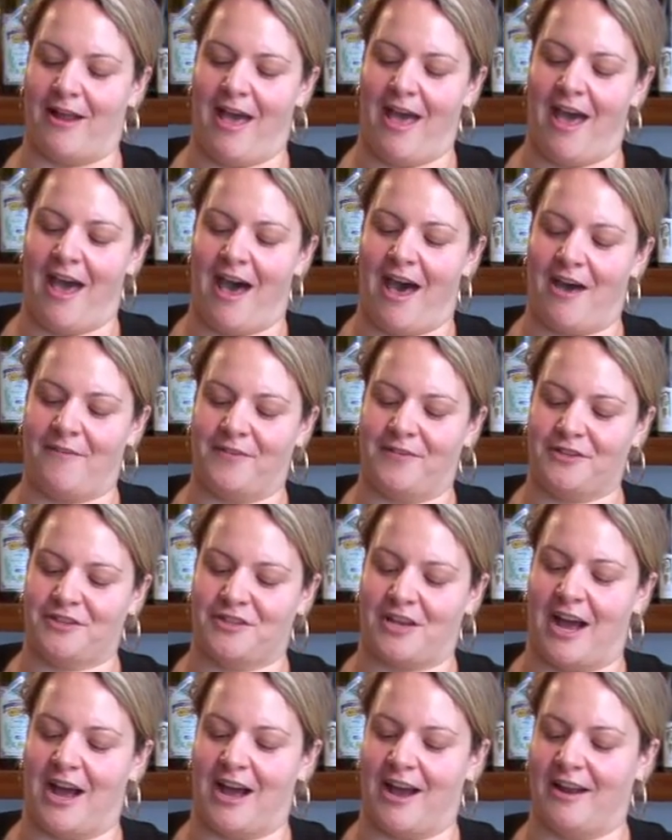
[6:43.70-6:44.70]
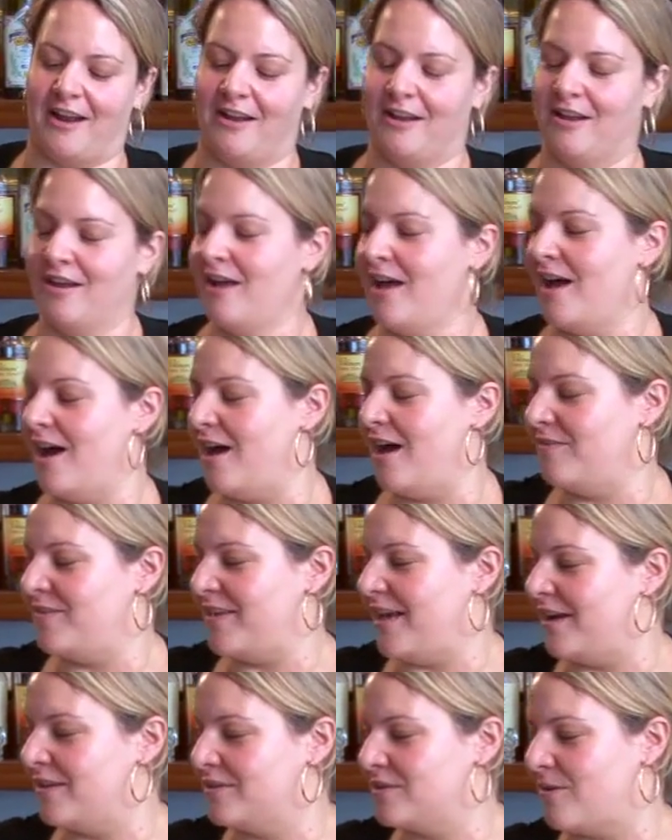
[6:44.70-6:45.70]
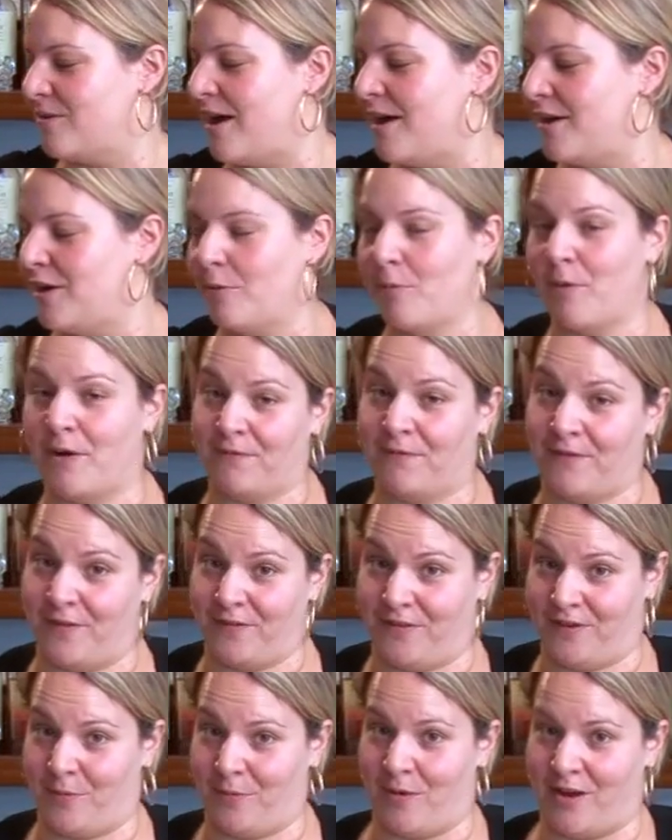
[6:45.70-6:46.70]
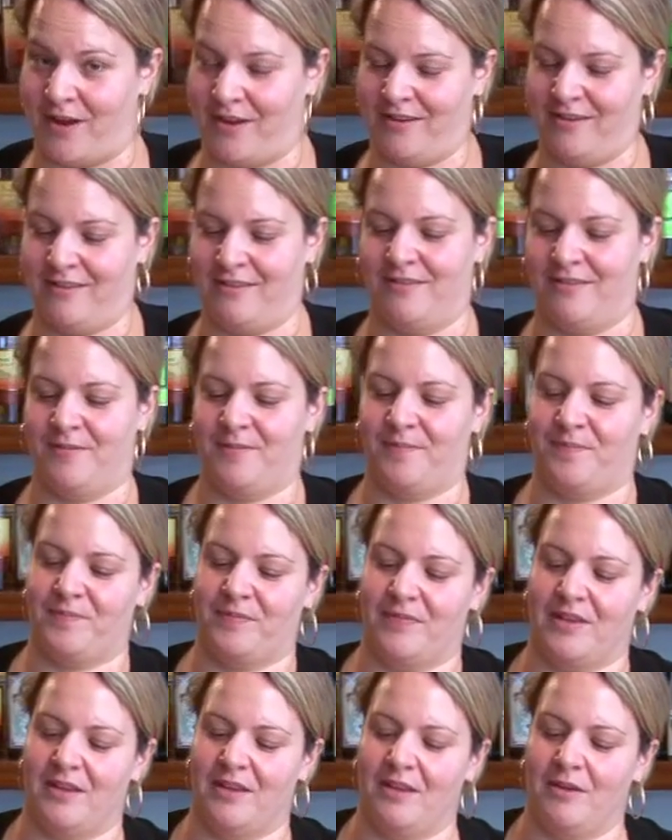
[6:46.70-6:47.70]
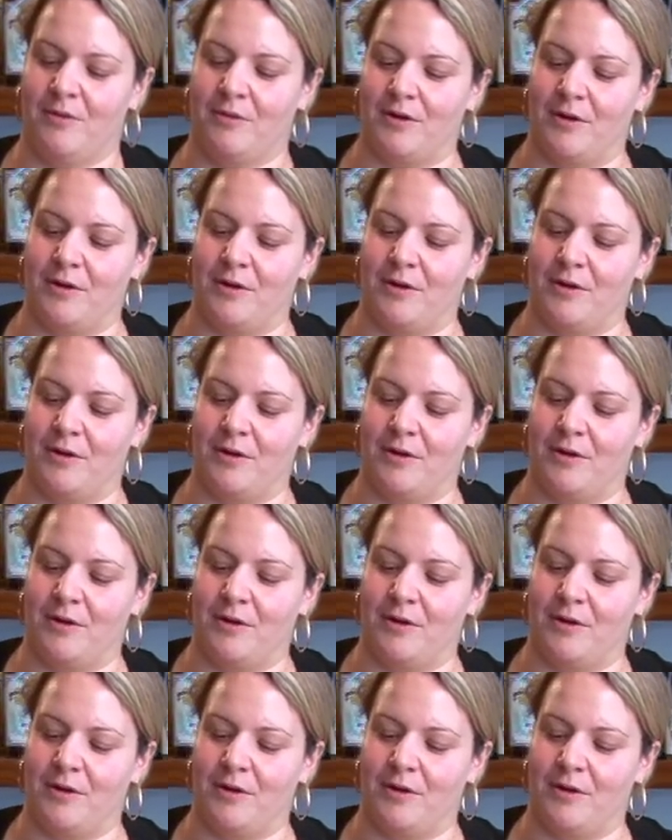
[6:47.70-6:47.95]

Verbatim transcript: a half a shot of the El Dorado 151. We're